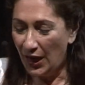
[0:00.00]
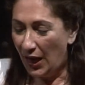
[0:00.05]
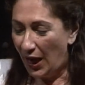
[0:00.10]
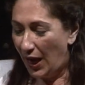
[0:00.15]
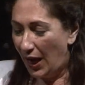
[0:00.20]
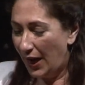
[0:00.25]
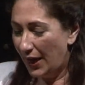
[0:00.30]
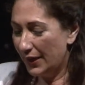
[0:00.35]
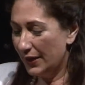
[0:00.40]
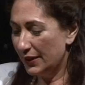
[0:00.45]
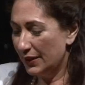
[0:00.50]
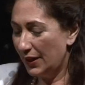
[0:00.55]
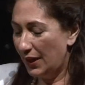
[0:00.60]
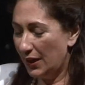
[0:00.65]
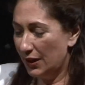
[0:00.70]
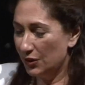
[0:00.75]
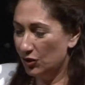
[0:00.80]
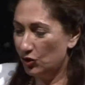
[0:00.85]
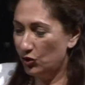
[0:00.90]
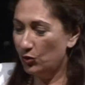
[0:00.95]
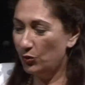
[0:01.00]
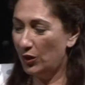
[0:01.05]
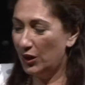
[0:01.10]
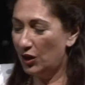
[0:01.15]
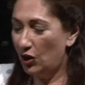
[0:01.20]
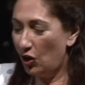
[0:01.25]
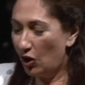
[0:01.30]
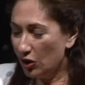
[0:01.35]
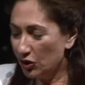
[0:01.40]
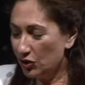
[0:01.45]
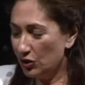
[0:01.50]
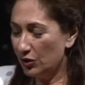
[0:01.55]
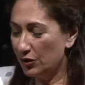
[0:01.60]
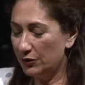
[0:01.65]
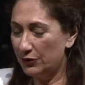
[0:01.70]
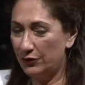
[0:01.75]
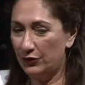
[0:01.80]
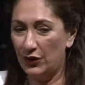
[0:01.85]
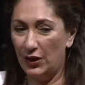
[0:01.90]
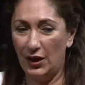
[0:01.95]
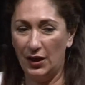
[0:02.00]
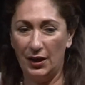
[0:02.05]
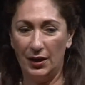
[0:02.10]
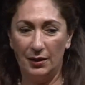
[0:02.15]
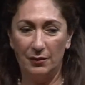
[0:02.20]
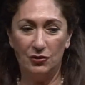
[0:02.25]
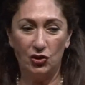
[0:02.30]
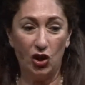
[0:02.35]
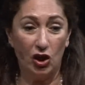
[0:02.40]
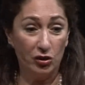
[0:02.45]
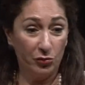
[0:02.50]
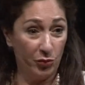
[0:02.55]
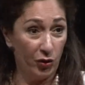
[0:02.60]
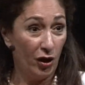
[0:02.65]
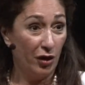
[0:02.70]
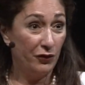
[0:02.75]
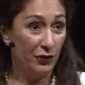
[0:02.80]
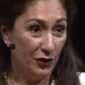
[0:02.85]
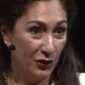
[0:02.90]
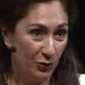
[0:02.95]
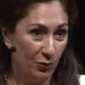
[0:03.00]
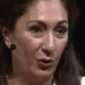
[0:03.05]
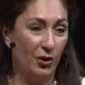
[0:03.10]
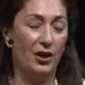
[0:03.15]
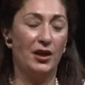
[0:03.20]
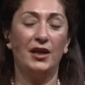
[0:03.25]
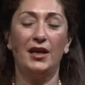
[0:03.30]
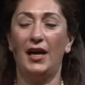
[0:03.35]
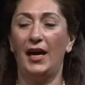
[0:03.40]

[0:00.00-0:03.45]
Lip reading: I do a lot of nonprofit work.